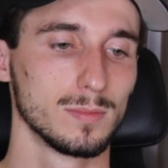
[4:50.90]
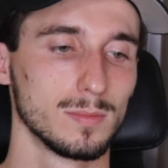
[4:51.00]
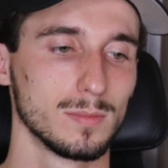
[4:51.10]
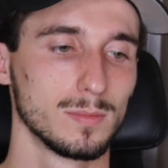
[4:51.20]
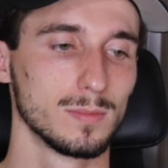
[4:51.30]

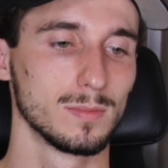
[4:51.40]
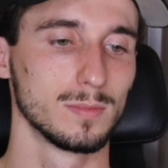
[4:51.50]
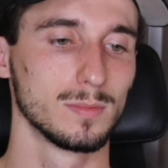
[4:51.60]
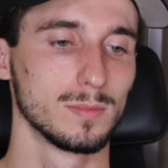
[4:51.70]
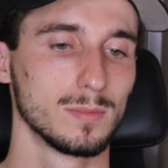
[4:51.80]

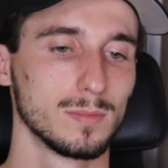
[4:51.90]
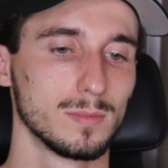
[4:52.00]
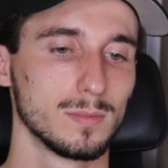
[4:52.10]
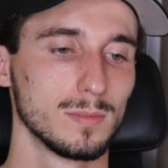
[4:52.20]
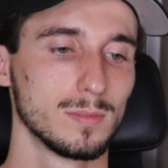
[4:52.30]

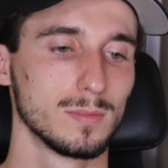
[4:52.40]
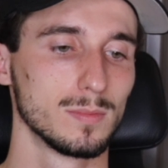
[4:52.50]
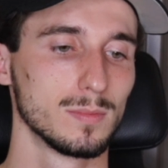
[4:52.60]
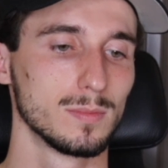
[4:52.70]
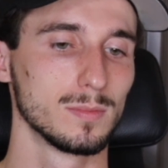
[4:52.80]

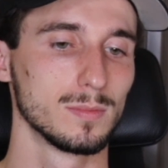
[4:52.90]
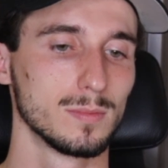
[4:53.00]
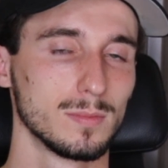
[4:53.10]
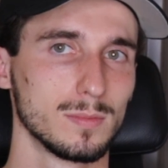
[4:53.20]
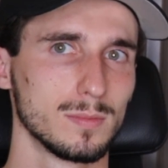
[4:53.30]

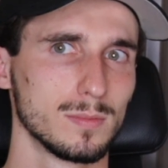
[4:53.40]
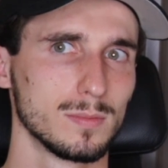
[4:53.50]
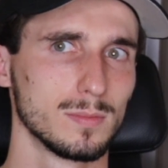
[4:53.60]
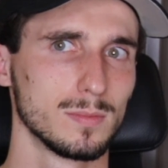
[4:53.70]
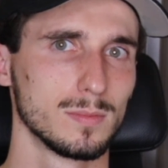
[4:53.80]
The person shown says nothing.